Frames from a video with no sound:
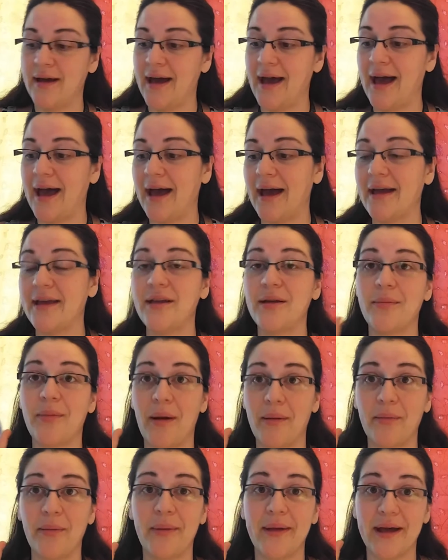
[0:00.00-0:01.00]
uh, you're
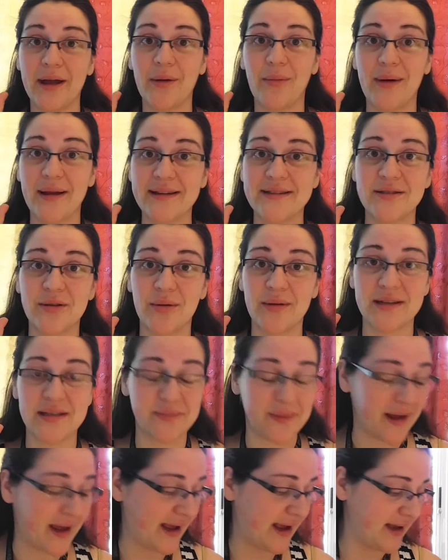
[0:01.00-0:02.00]
probably going to want to sew this
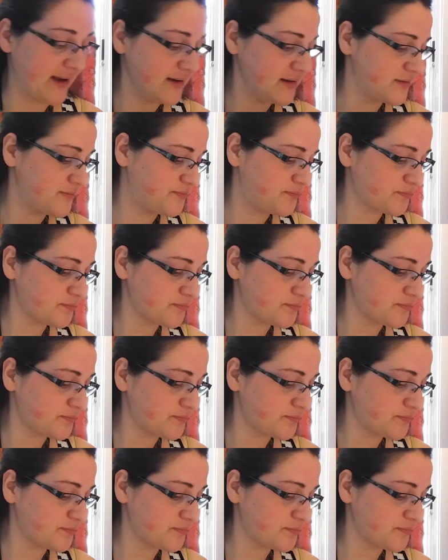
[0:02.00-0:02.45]
by hand.